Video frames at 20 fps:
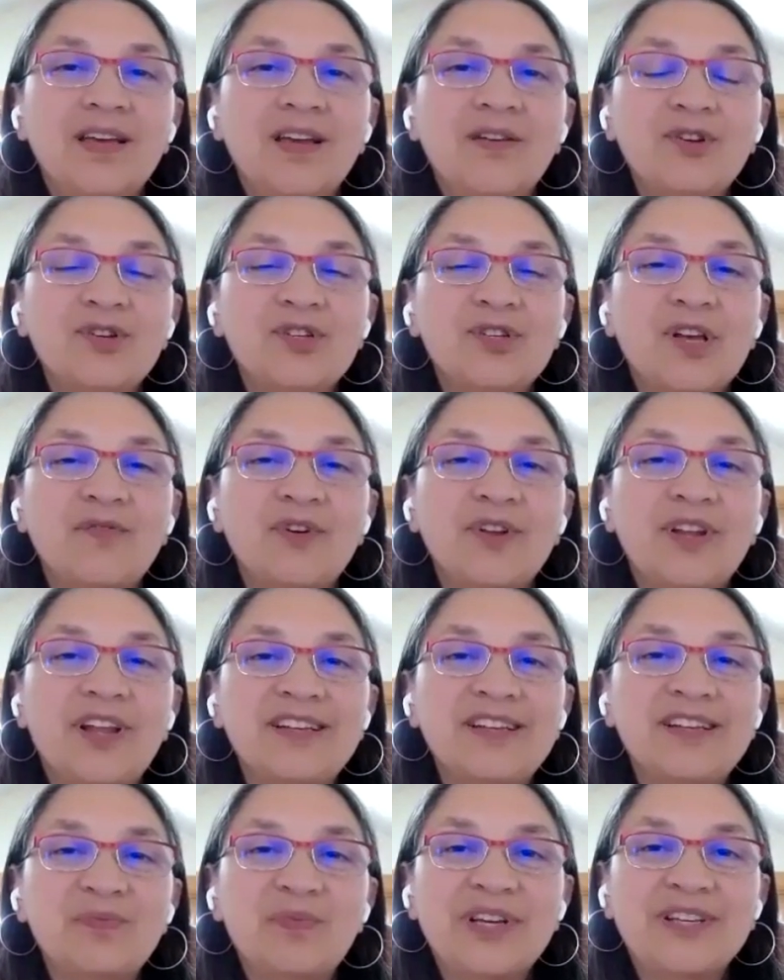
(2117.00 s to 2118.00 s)
give yourself a
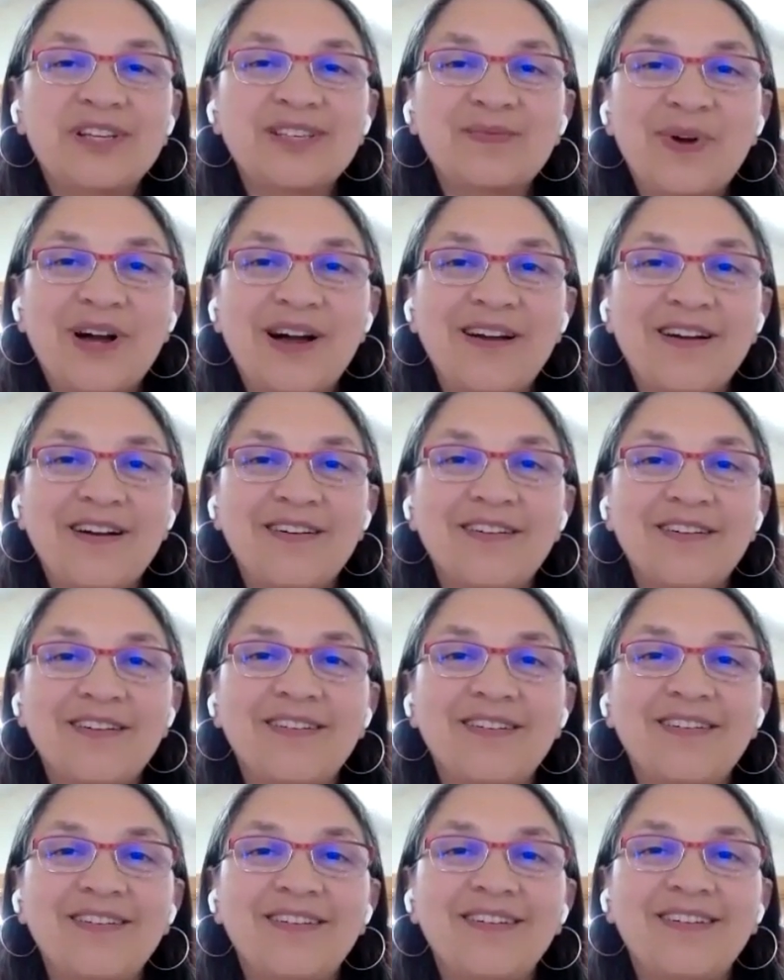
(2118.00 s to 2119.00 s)
nice big smile.
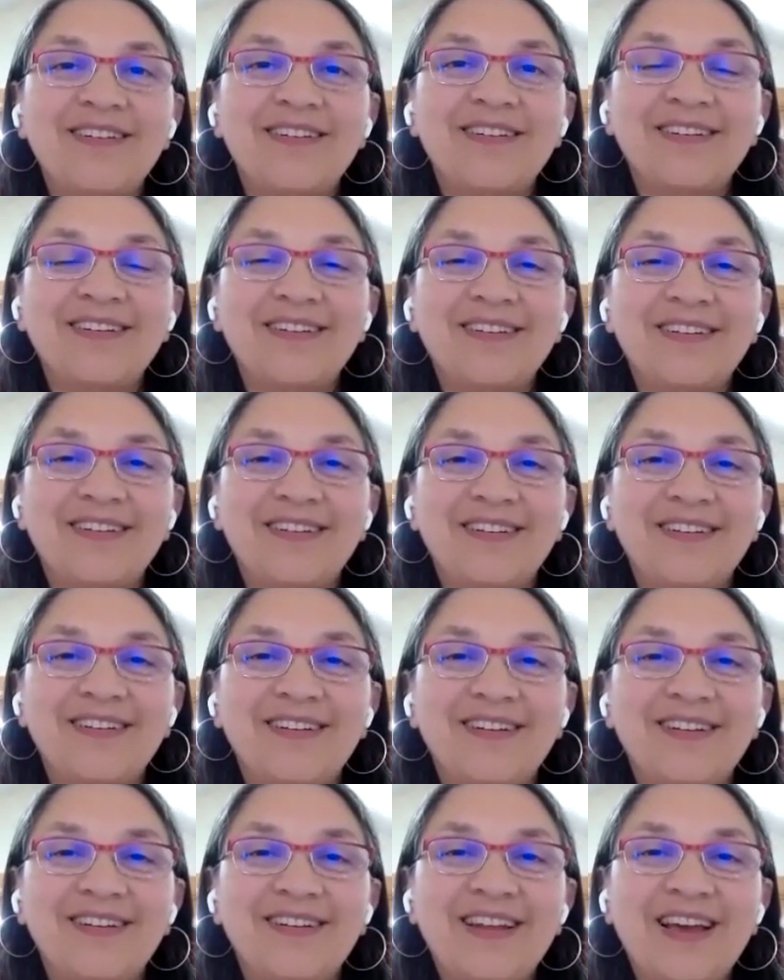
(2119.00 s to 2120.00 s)

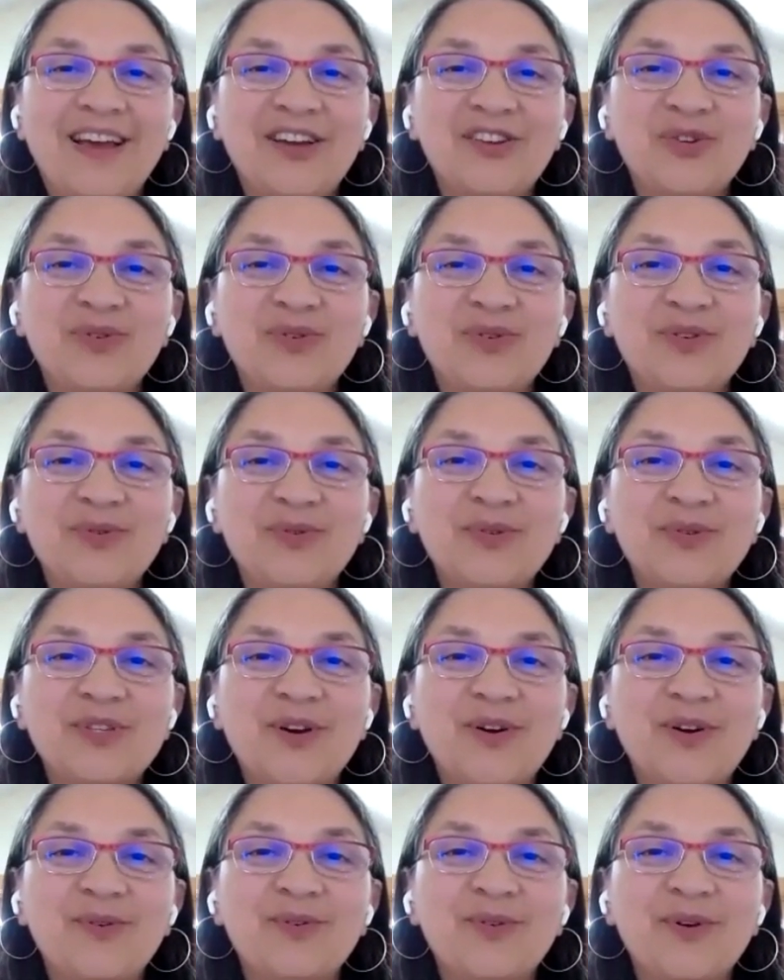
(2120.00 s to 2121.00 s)
And as you do
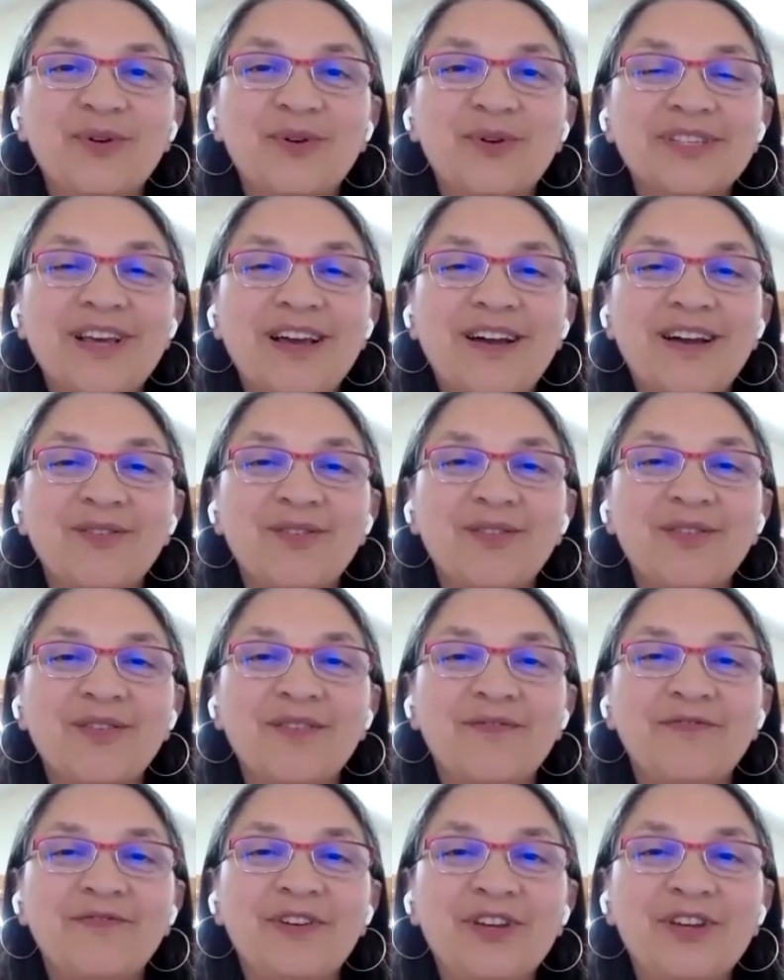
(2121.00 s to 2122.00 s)
so, notice how
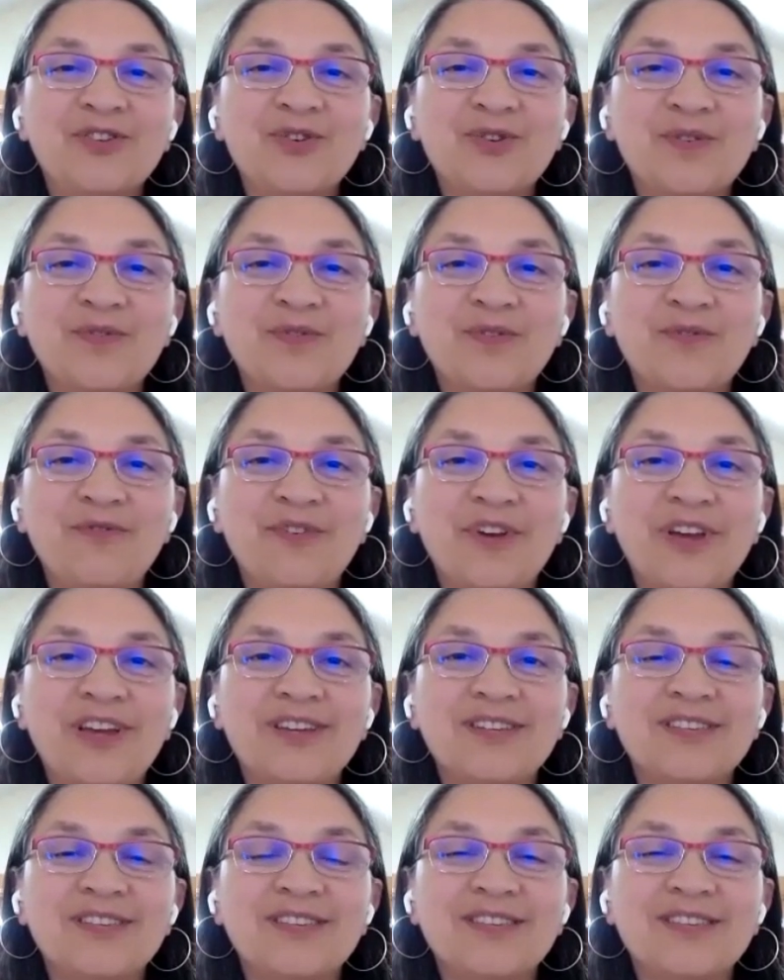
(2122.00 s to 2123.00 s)
the features of the
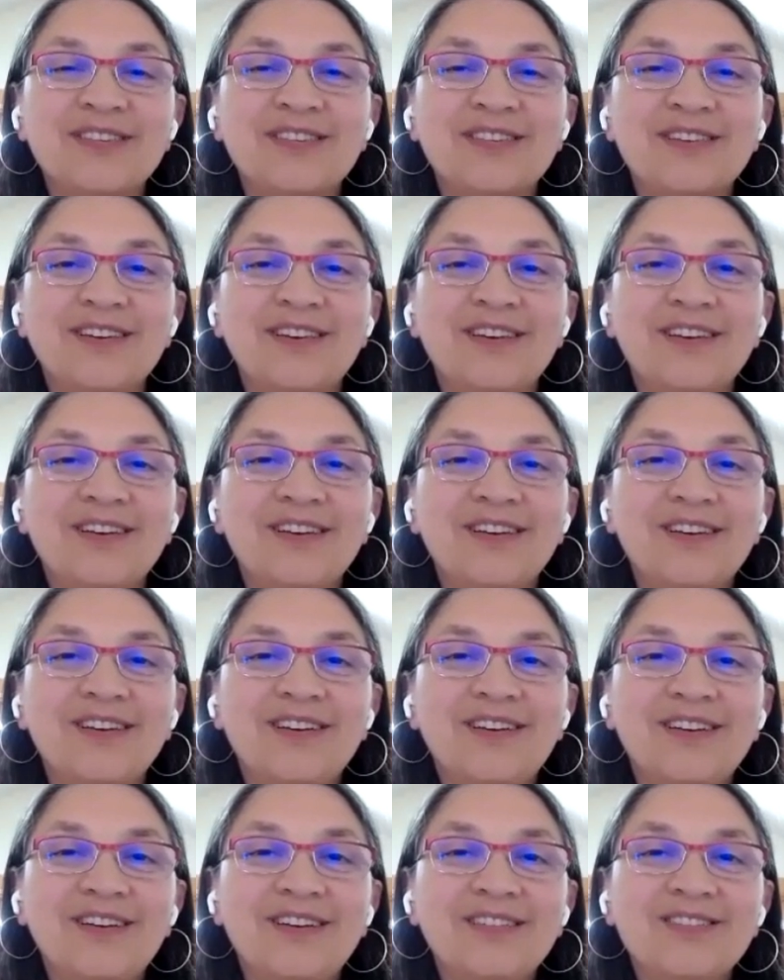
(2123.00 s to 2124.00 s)
face
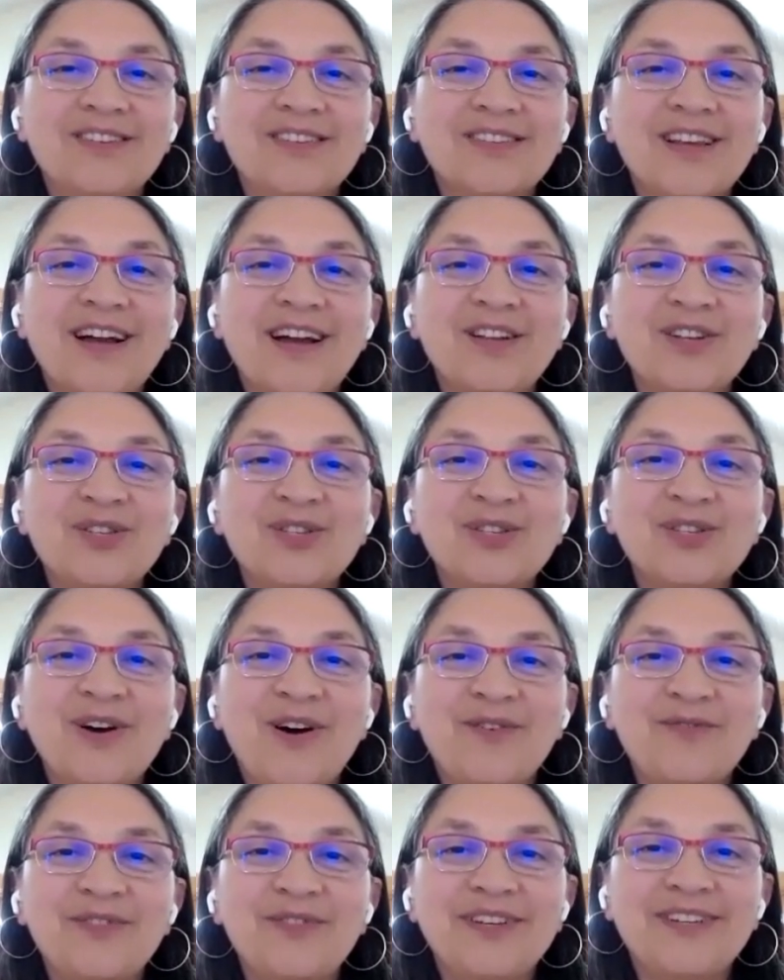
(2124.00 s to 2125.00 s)
just kind of
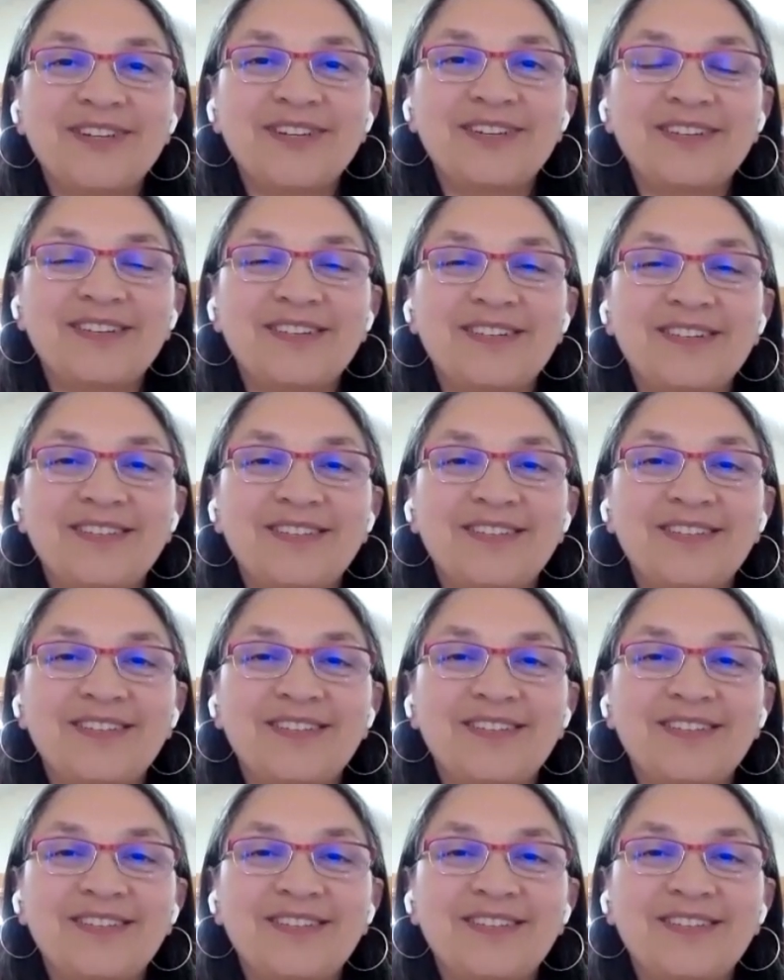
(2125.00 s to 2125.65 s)
soften,